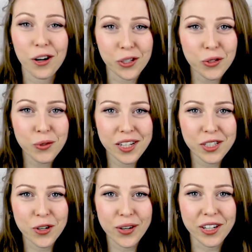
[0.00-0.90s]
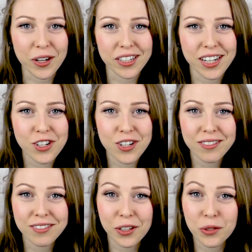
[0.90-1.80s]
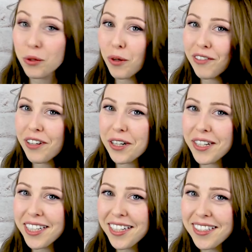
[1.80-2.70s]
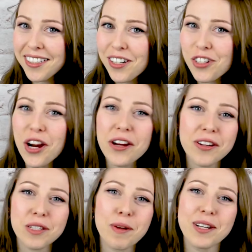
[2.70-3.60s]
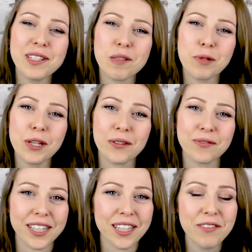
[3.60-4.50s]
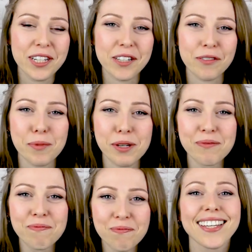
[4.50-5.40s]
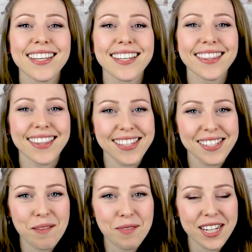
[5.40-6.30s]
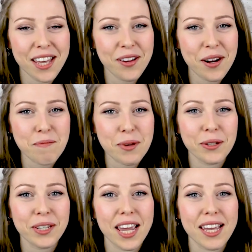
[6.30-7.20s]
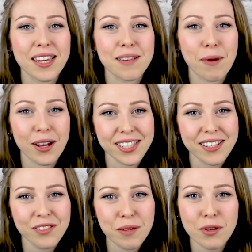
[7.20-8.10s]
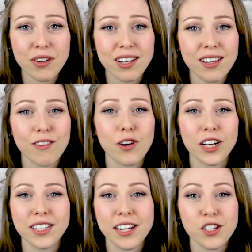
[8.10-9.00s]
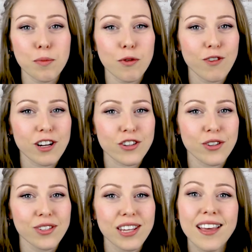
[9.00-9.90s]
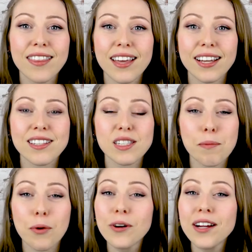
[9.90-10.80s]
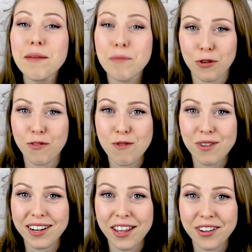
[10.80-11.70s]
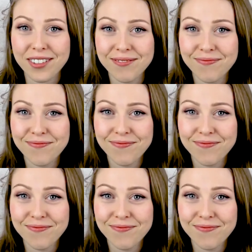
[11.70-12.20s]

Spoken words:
Are you doing a degree in architecture? Are you a qualified architect? Share your experiences below. I'd love to hear from you. Let's come together and build a positive community of architecture professionals that can support and motivate one another.